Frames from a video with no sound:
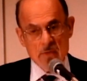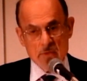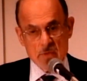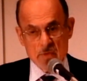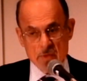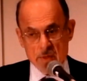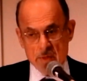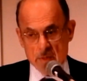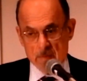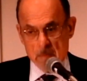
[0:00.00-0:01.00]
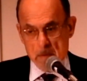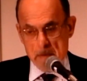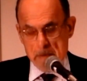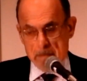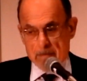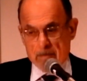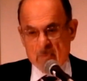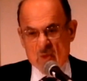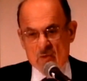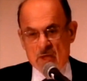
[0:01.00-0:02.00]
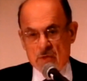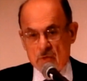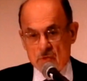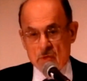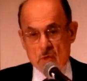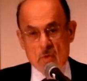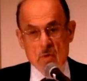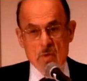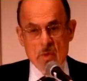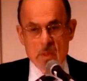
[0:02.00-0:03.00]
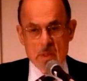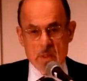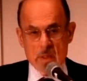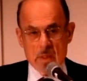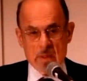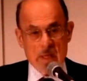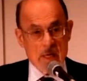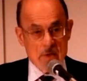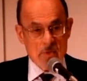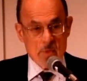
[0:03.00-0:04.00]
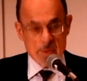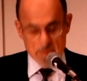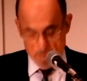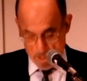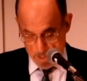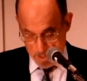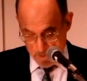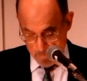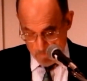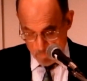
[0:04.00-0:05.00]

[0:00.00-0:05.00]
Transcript: insisted that the soul dies with the body.